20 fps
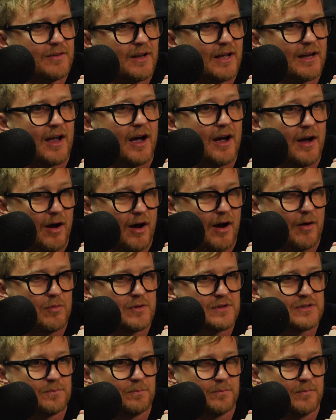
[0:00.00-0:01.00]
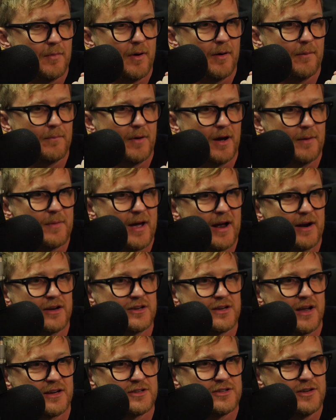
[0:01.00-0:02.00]
Like I'm
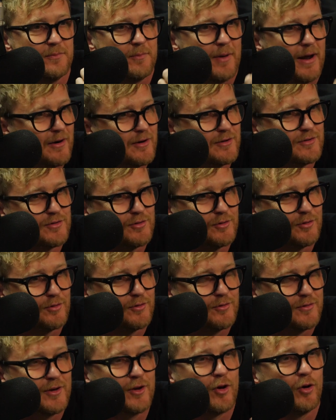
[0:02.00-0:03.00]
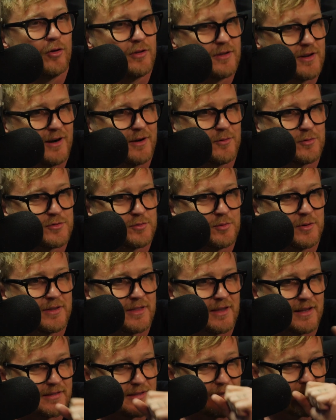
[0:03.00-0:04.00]
actually married to the girl that I was with
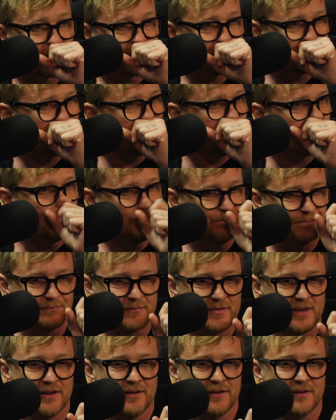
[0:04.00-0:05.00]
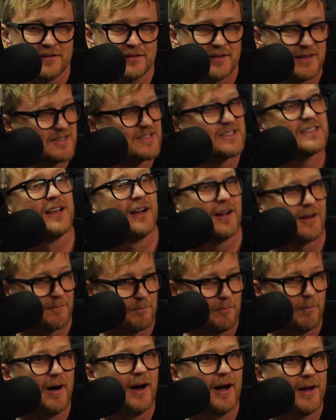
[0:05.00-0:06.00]
at that time, that stuck
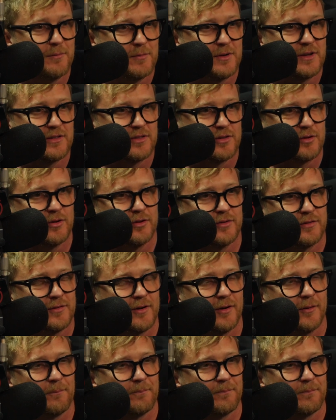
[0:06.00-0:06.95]
by me through the